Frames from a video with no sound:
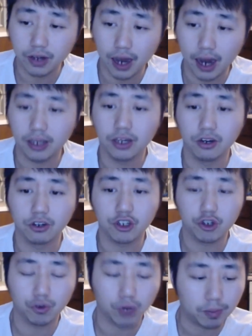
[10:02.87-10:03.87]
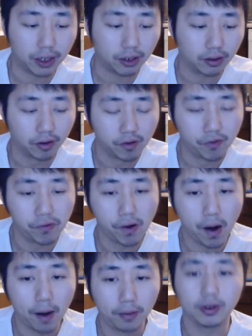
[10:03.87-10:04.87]
I hear screaming,
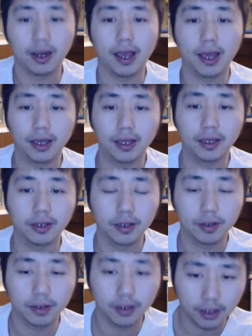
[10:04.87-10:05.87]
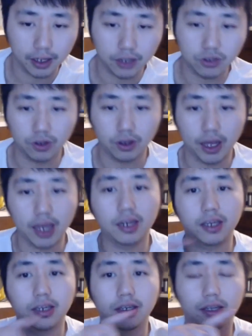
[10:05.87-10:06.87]
and it's a
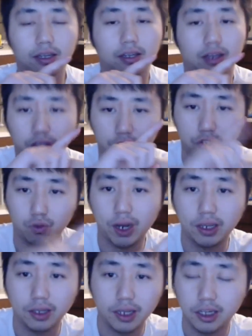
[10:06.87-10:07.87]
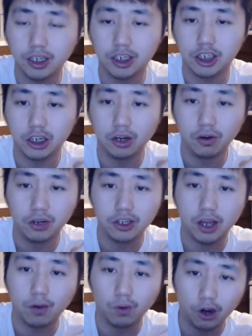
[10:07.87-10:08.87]
lady, this white lady. She noticed
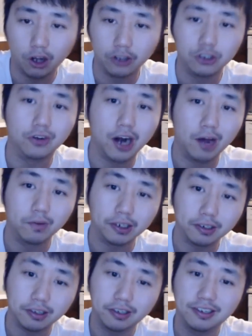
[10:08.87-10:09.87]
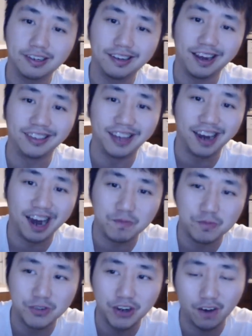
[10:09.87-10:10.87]
that we're all drowning, and that I'm
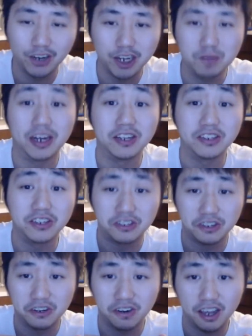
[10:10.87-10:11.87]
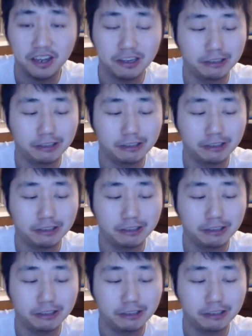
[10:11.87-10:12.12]
drowning my sister, right?